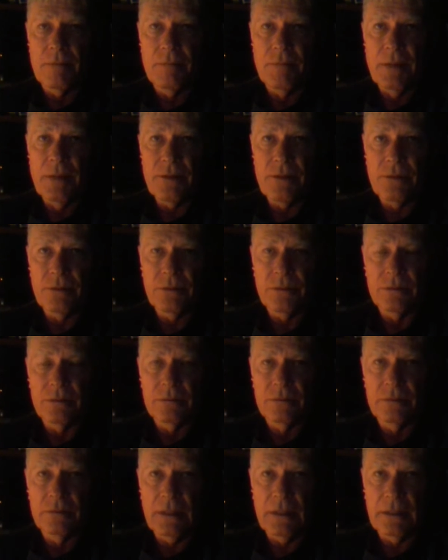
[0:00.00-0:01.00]
methyl
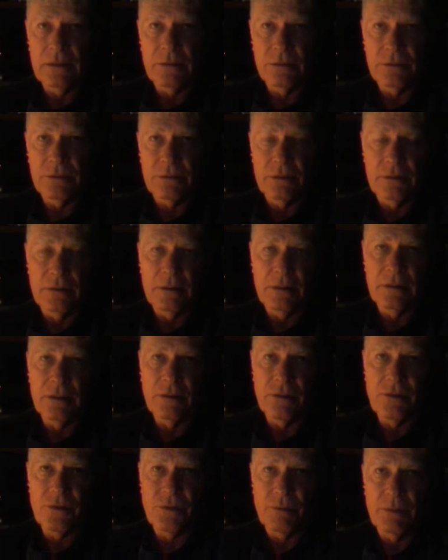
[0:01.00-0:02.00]
cycles, and
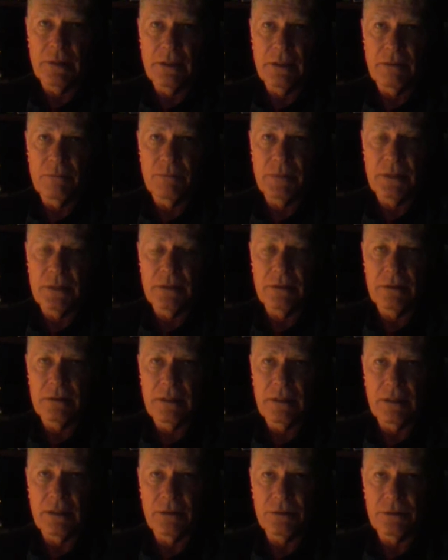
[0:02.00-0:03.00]
there are 3 of them in the
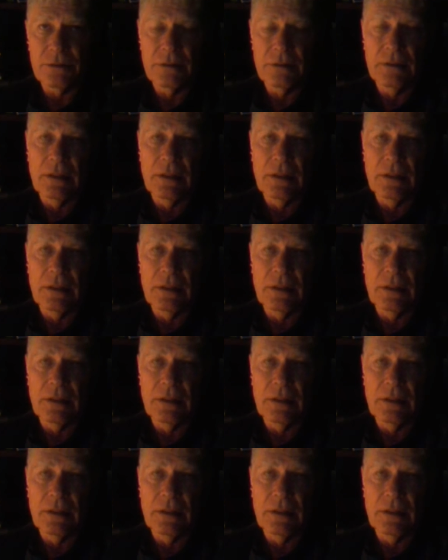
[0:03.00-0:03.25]
cells,